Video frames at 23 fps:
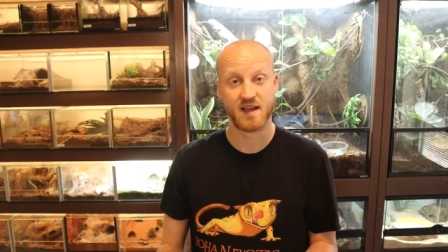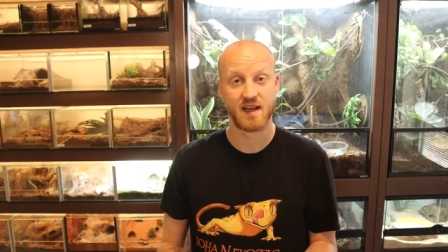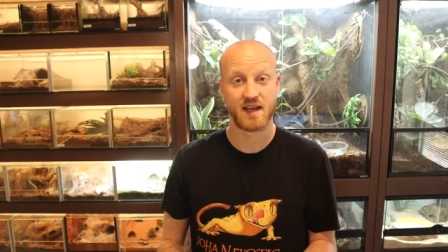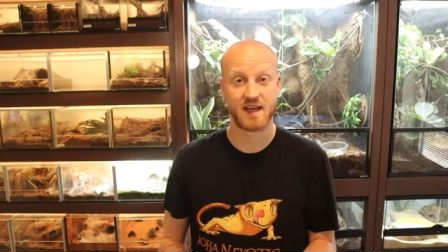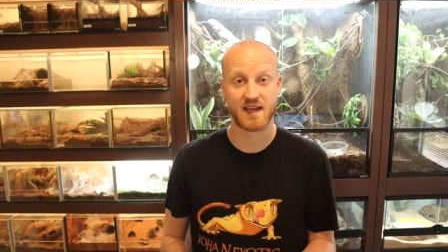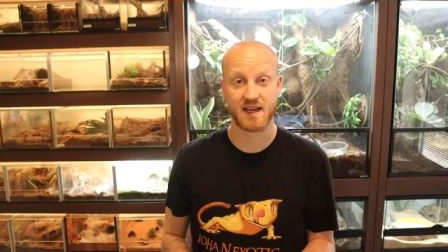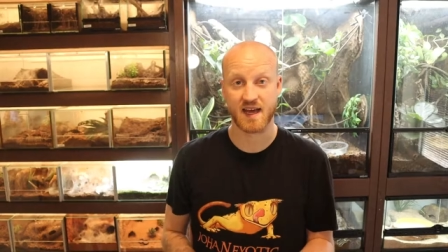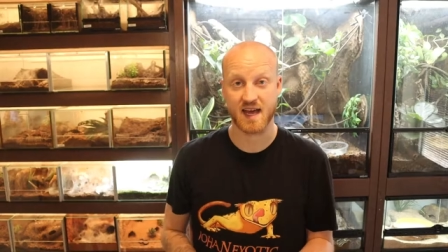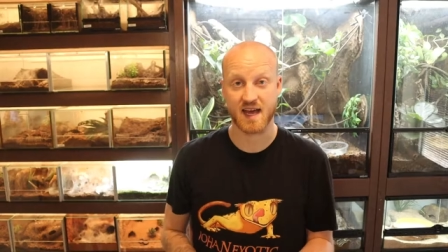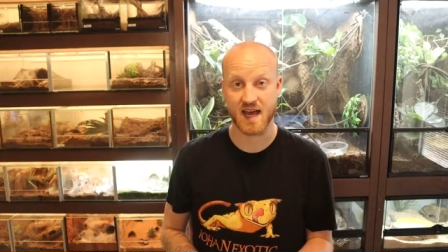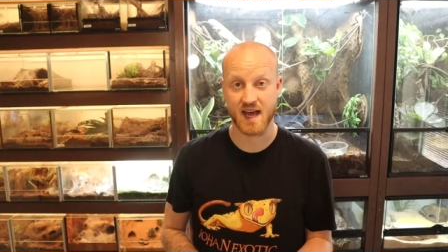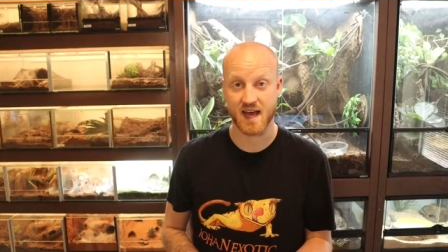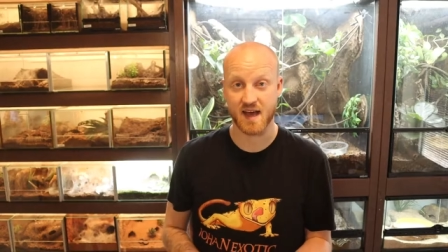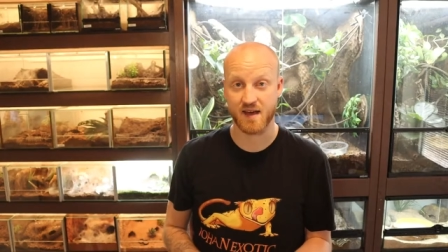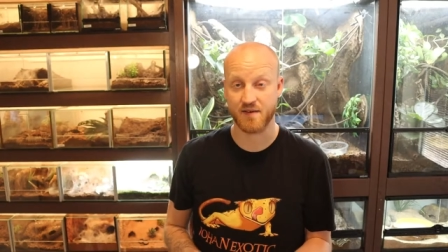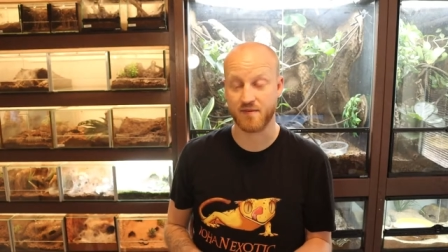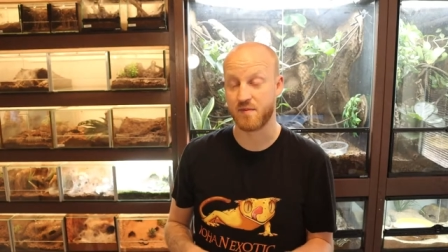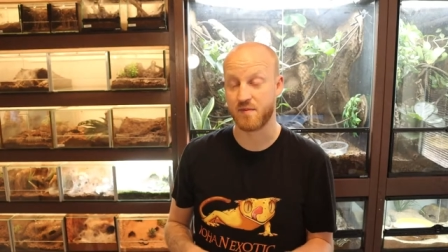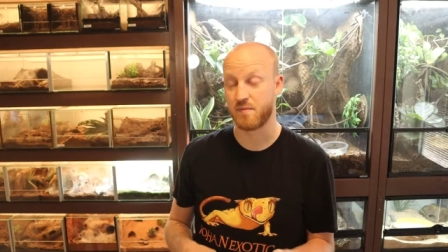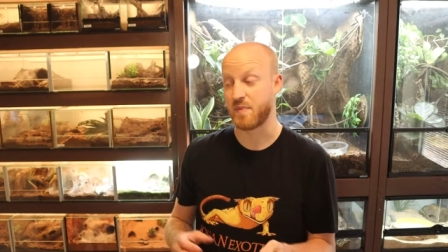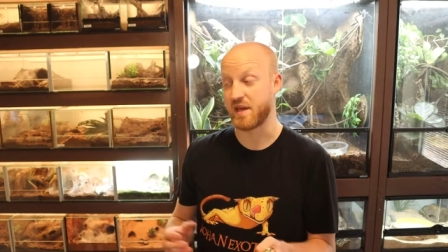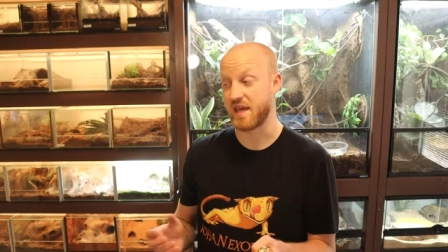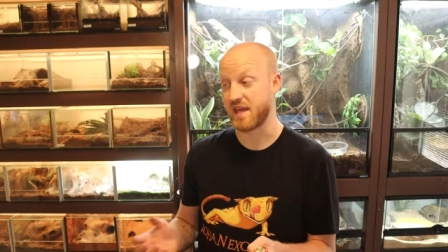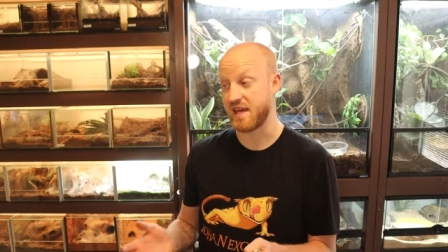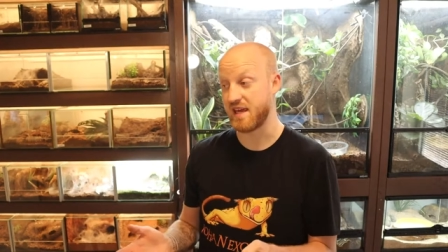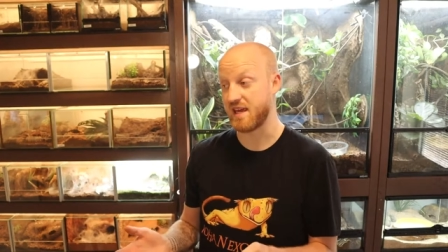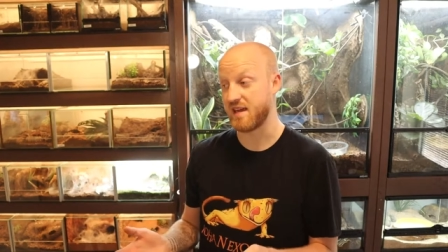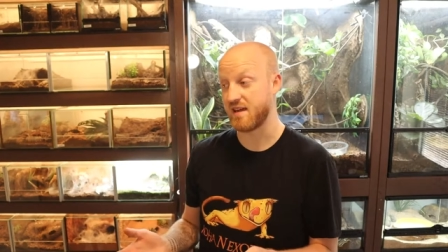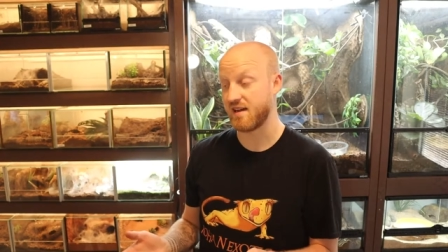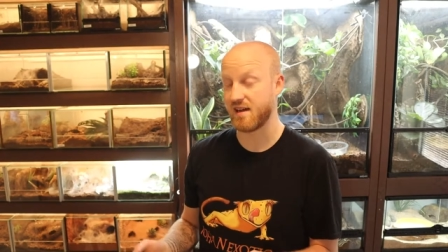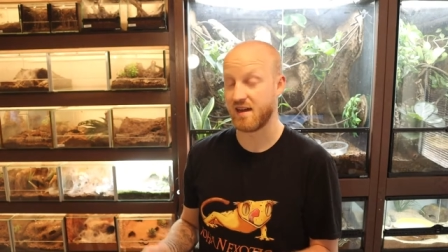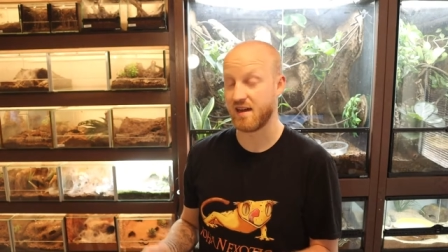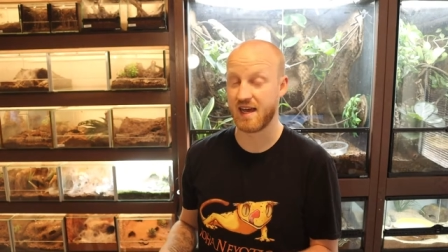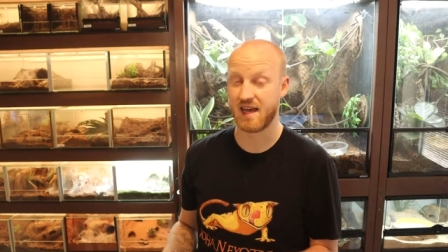and I have
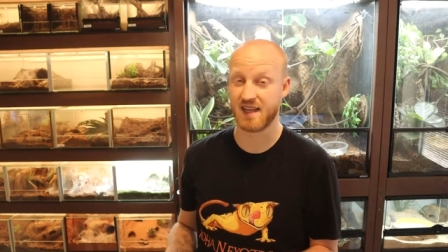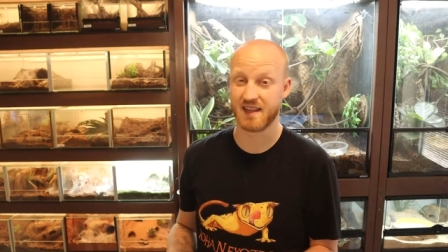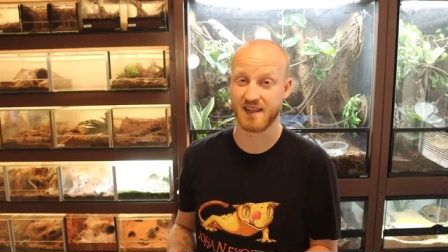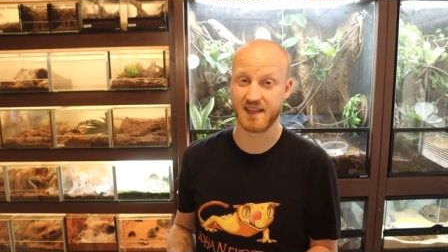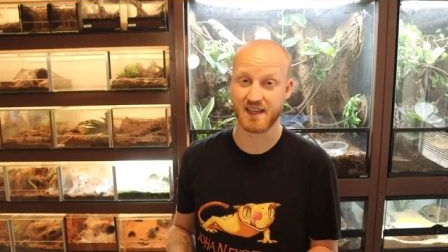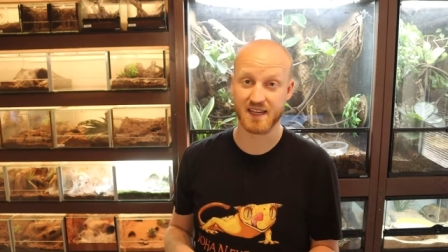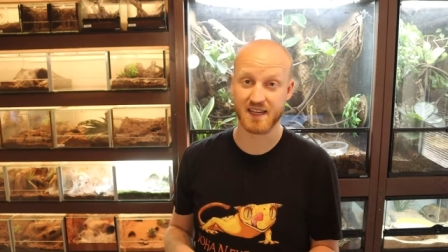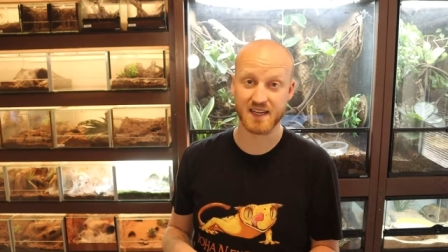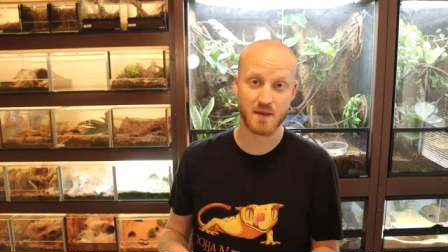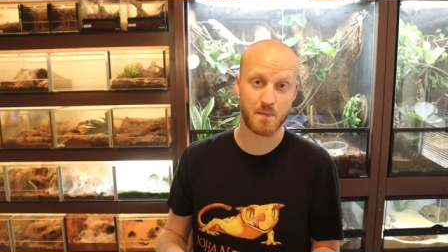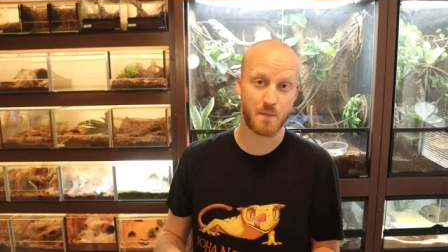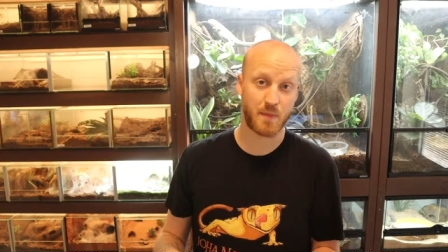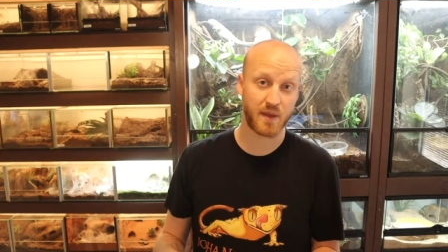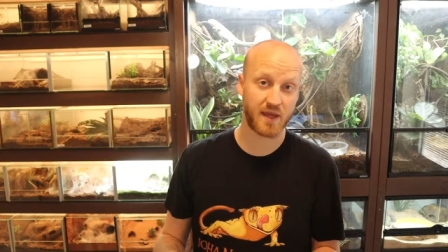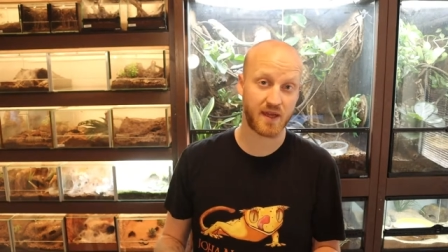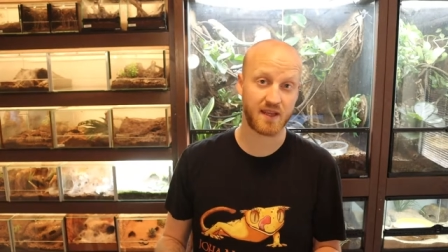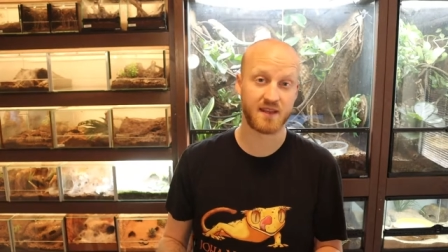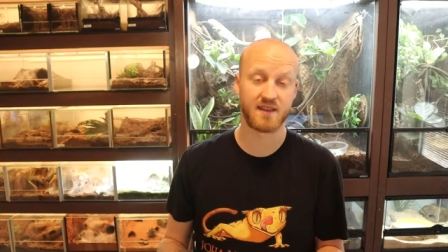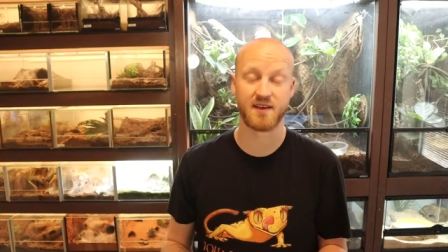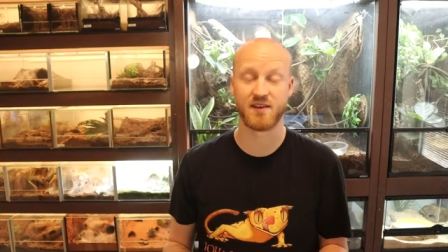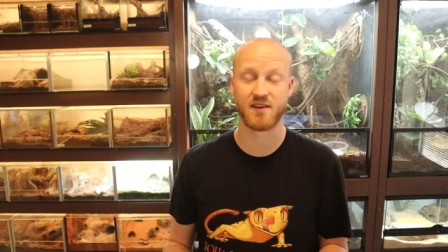peat, and in the peat